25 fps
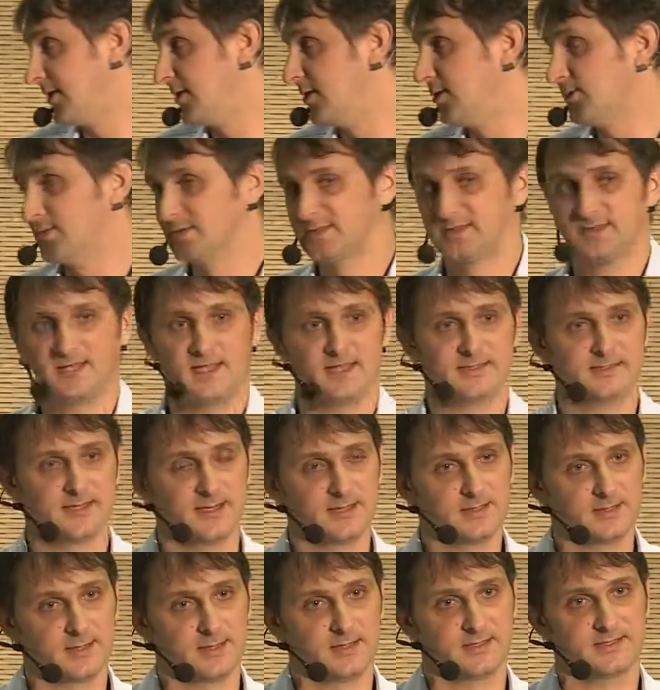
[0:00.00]
use as
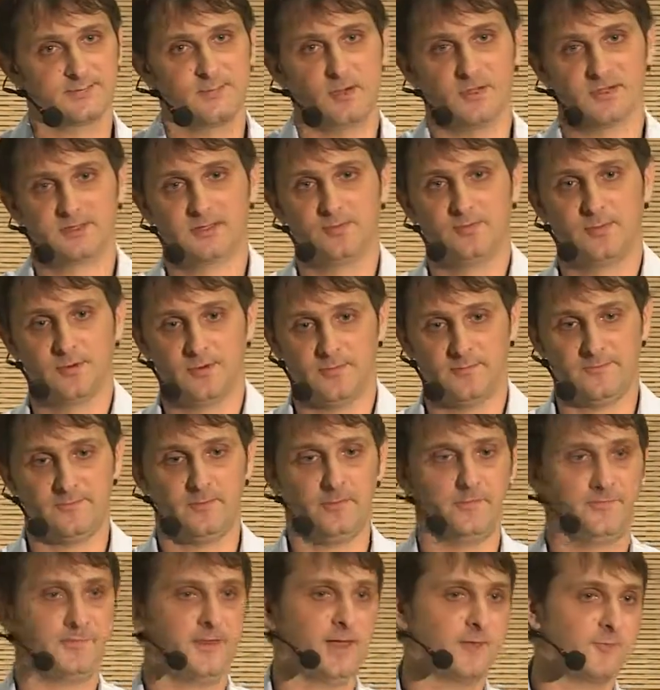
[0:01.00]
little as possible
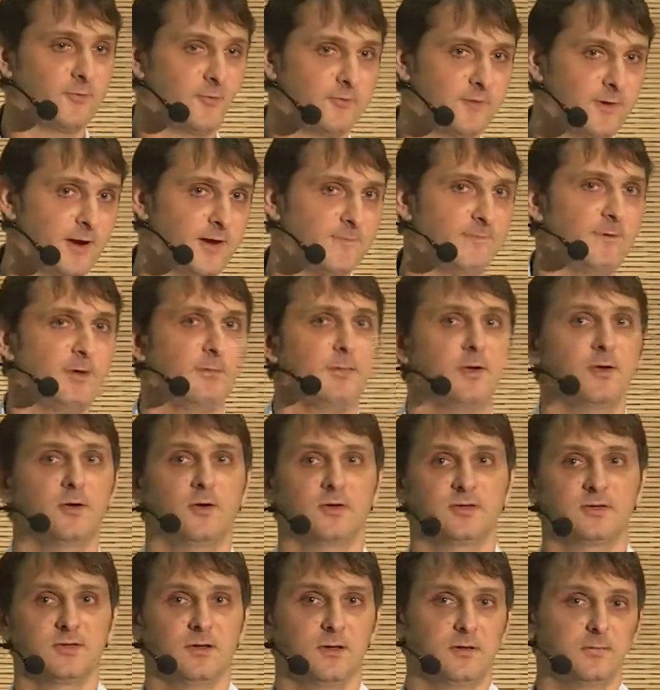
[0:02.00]
of network traffic,
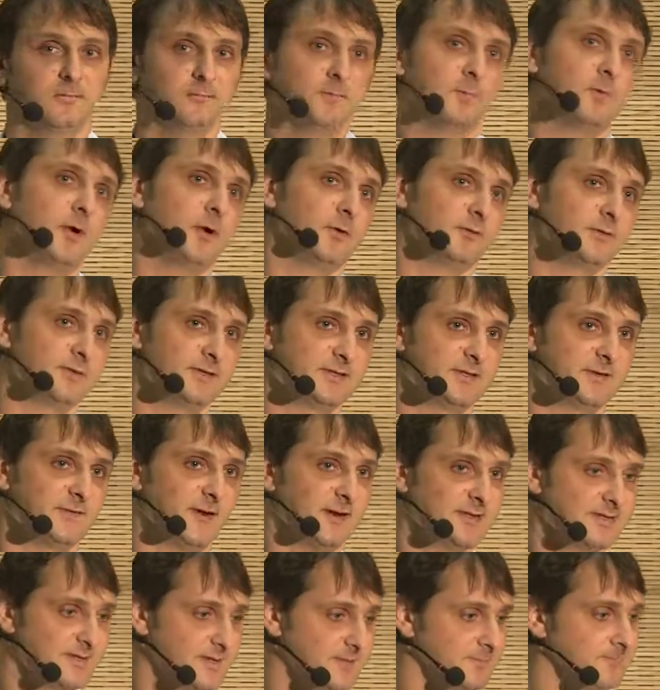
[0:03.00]
because all these
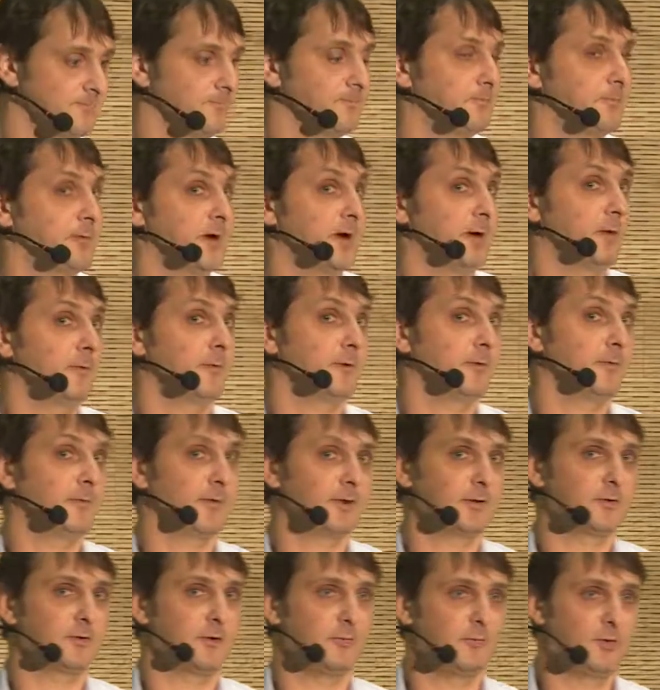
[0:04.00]
devices probably
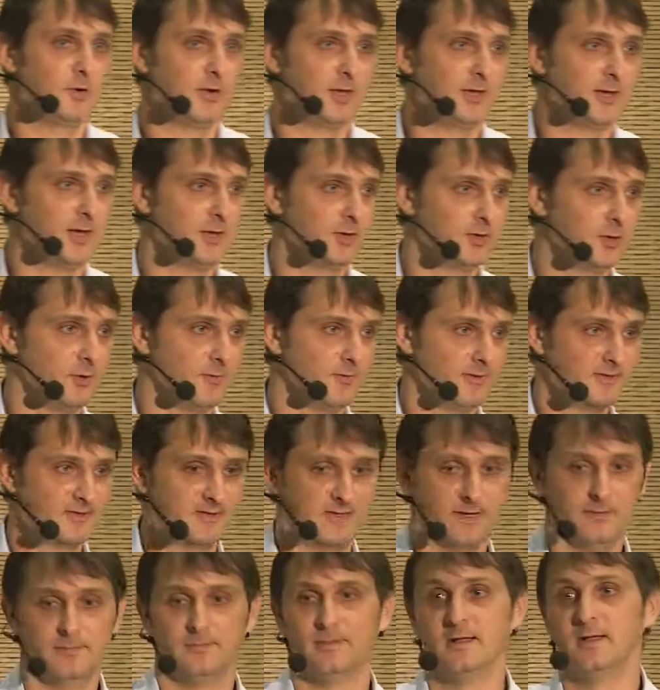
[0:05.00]
will communicate over
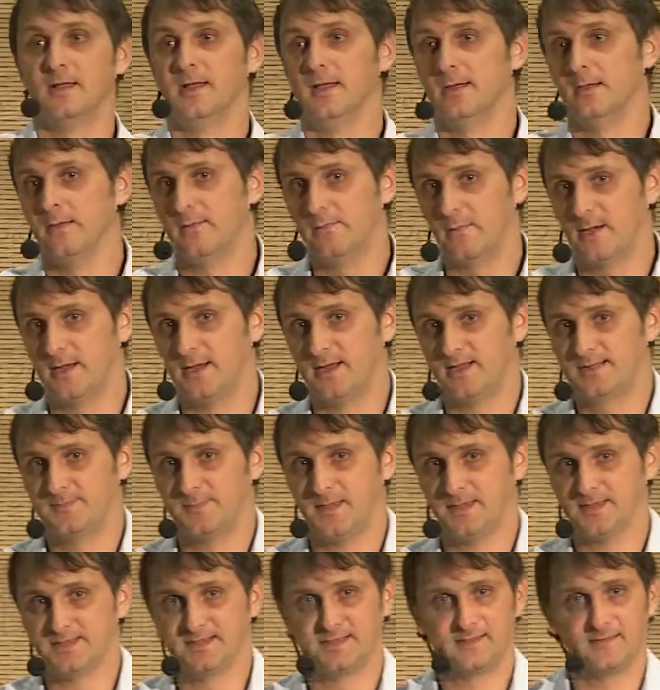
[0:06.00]
some very
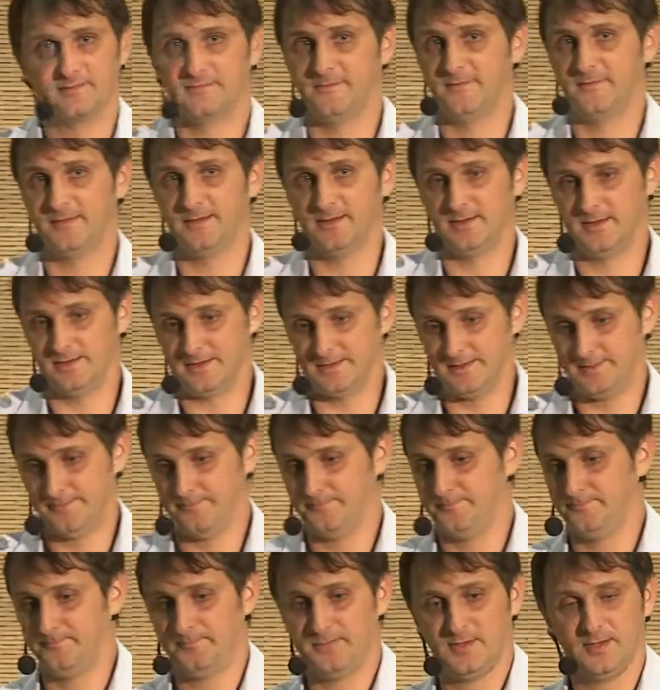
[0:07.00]
expensive,
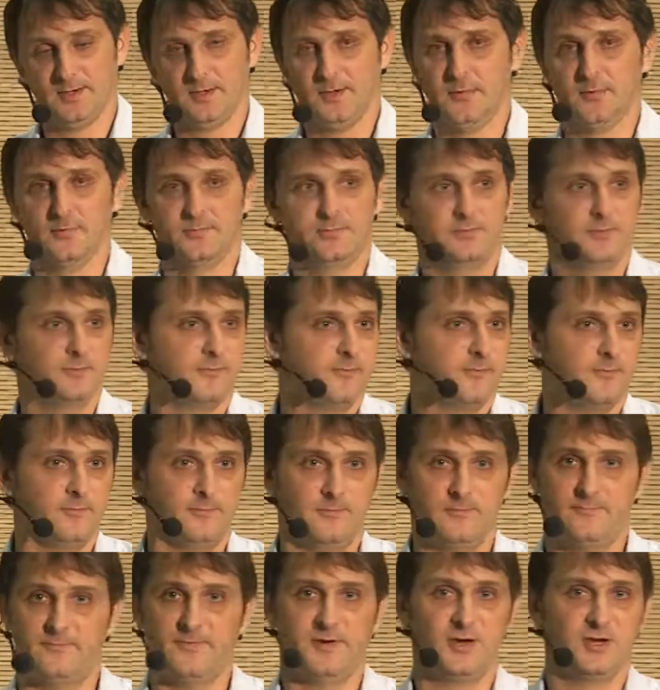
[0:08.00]

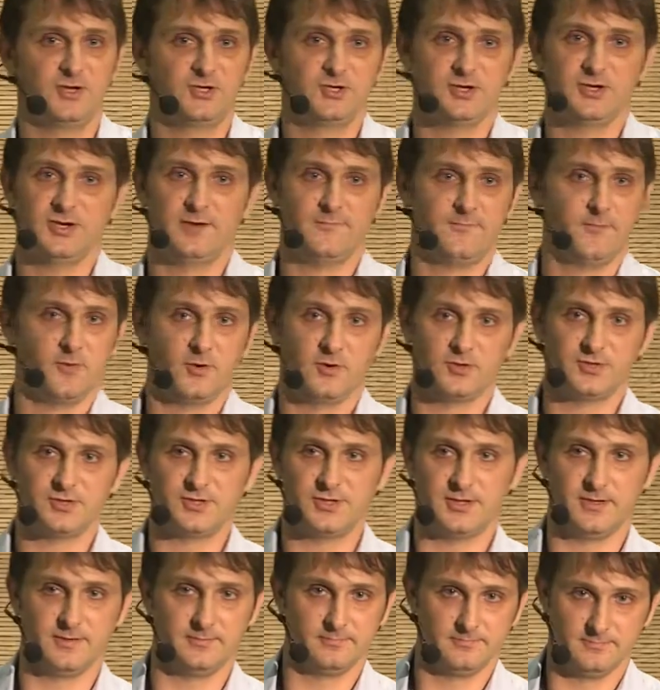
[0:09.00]
3G,
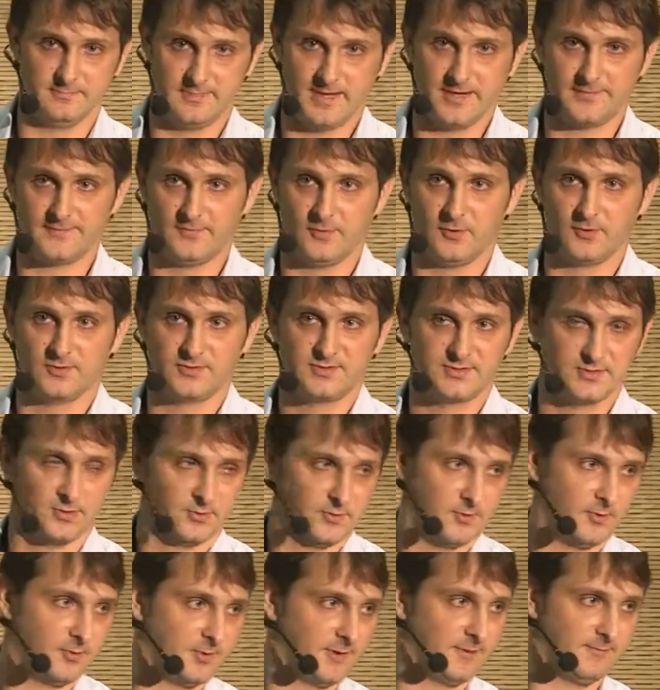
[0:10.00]
4G networks,
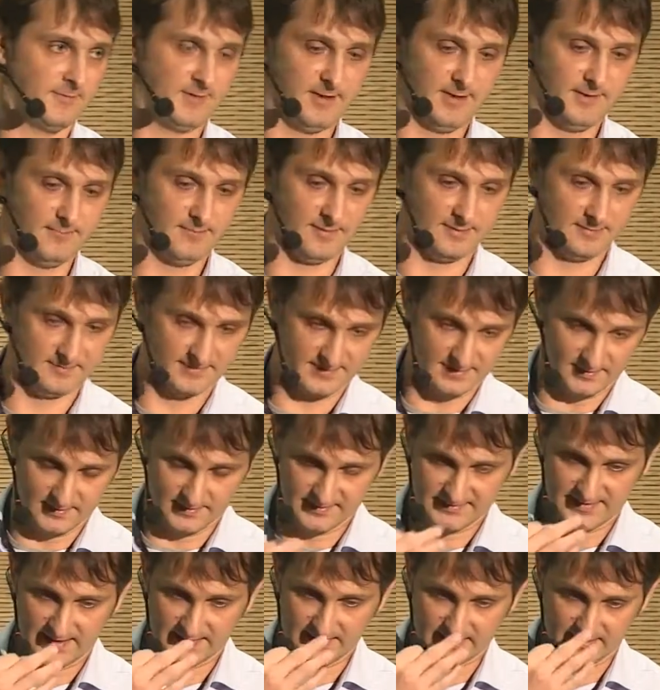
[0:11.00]
or even
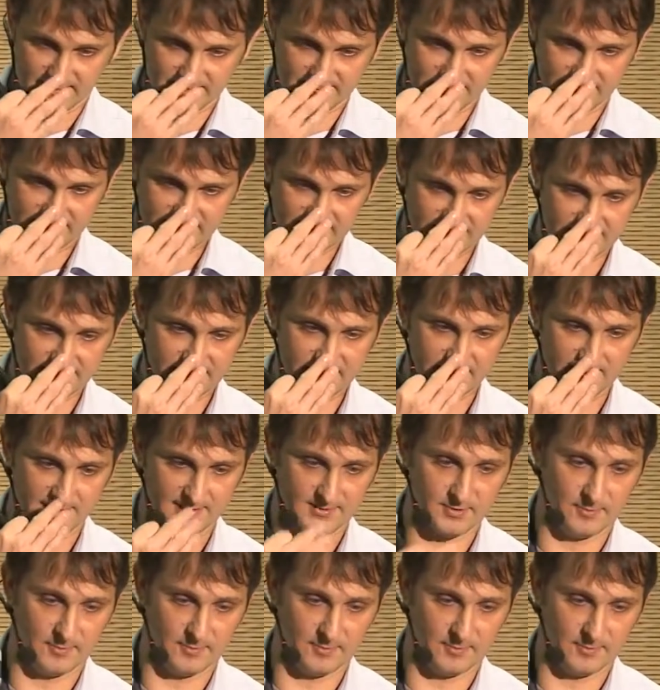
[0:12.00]
satellite